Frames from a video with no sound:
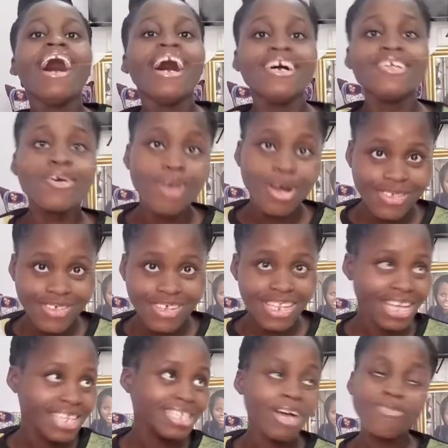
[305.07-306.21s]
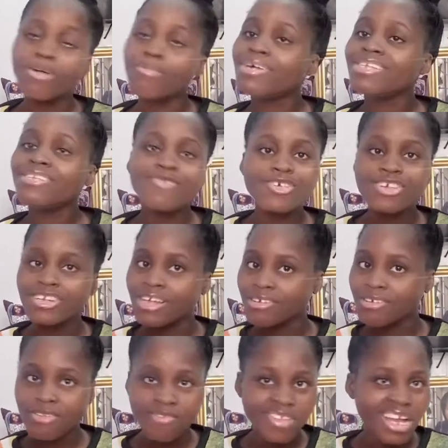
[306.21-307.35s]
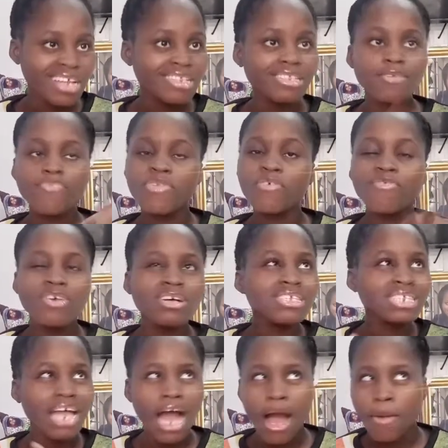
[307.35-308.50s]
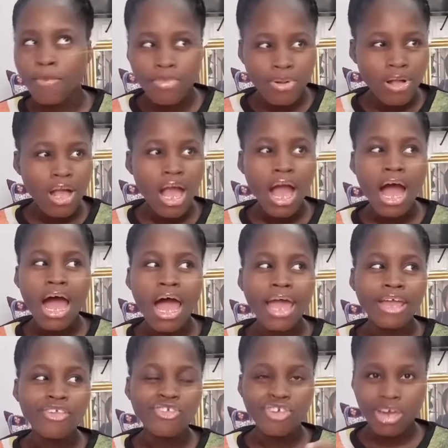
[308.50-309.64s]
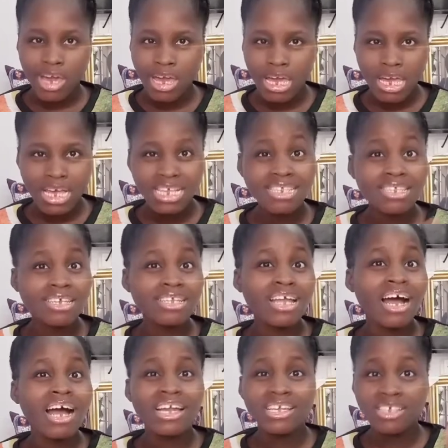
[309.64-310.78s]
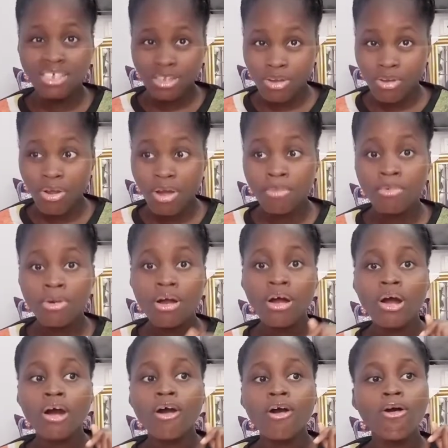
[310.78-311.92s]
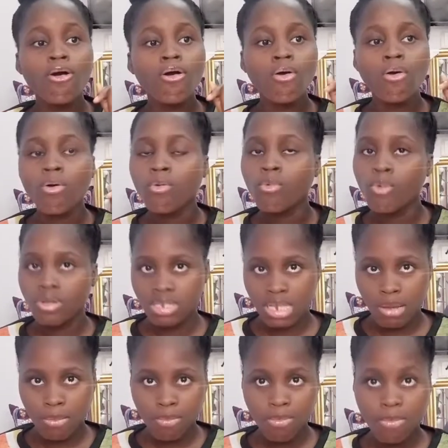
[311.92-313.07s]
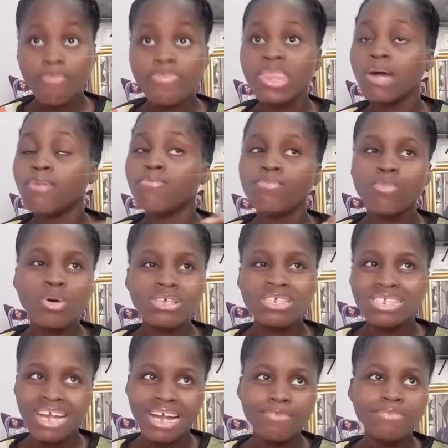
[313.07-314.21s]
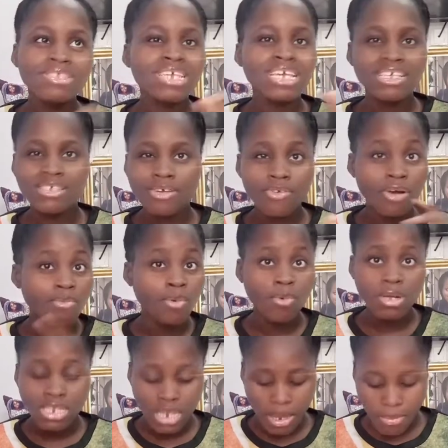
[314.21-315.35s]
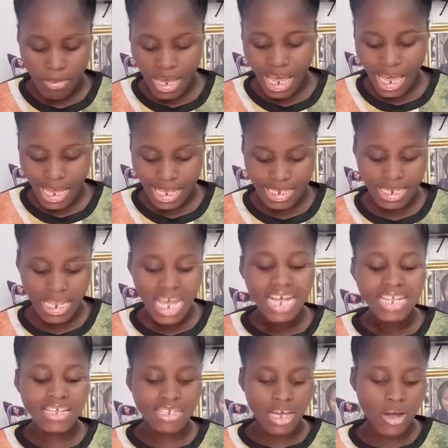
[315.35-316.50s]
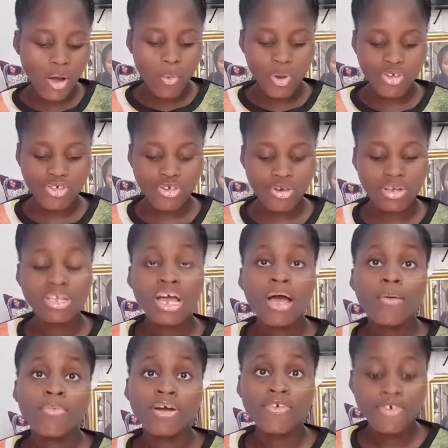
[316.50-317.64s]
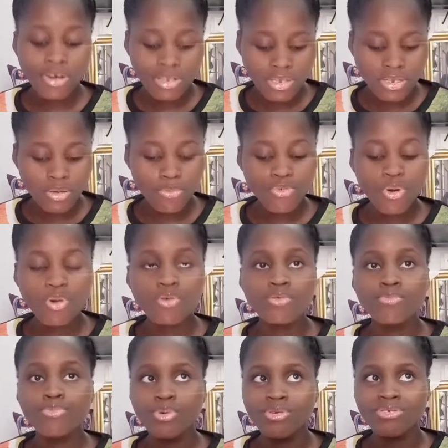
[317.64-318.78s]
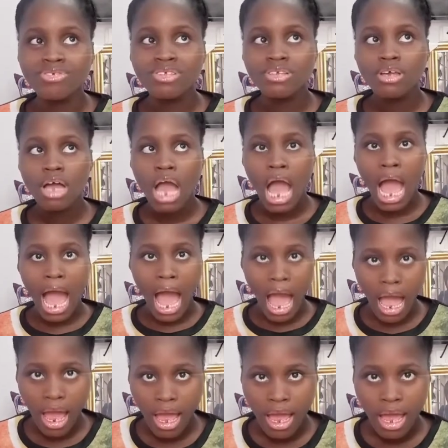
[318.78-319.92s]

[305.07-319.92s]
I know what to do next after my devotion and all of that. The first app I check is either Instagram or WhatsApp. Most times, Instagram or WhatsApp. Yes. The second question, my first broken bone. Ha!